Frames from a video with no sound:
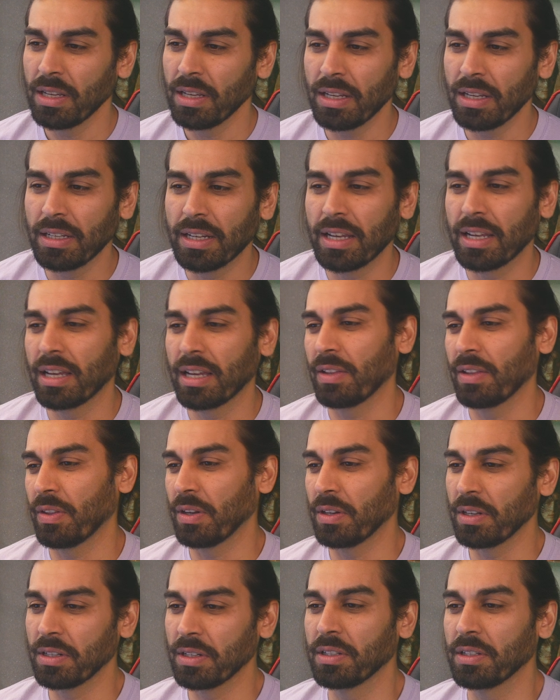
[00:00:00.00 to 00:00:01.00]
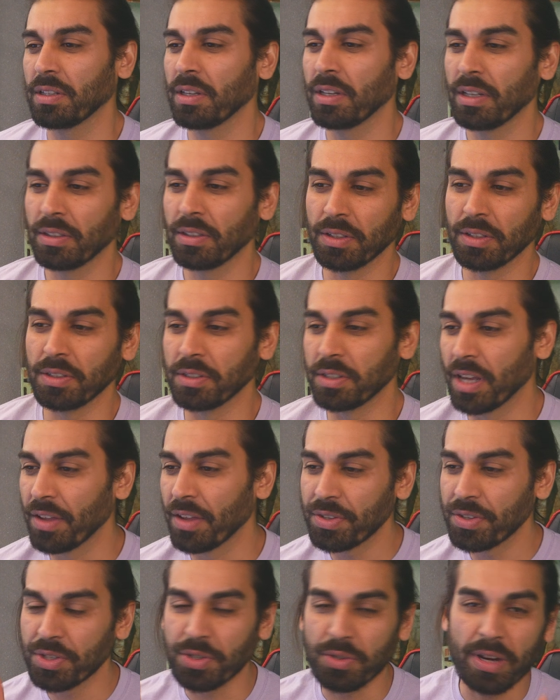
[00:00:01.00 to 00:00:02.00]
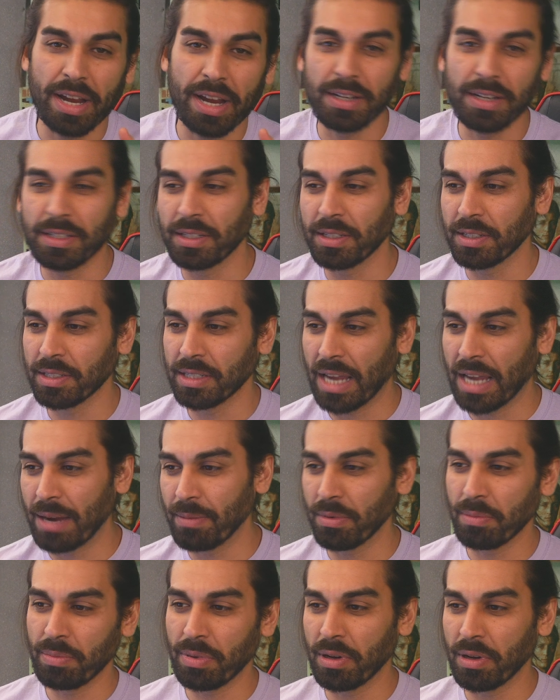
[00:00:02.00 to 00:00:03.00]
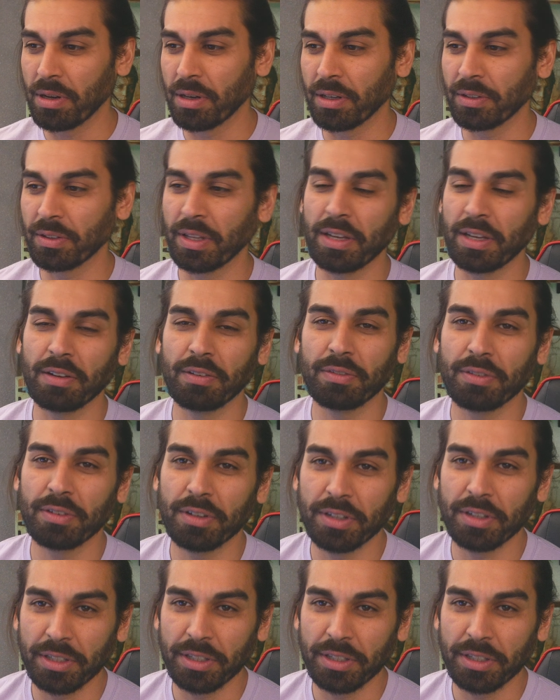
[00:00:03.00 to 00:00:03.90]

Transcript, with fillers: and yeah, they did the Death Stranding Cyberpunk thing for,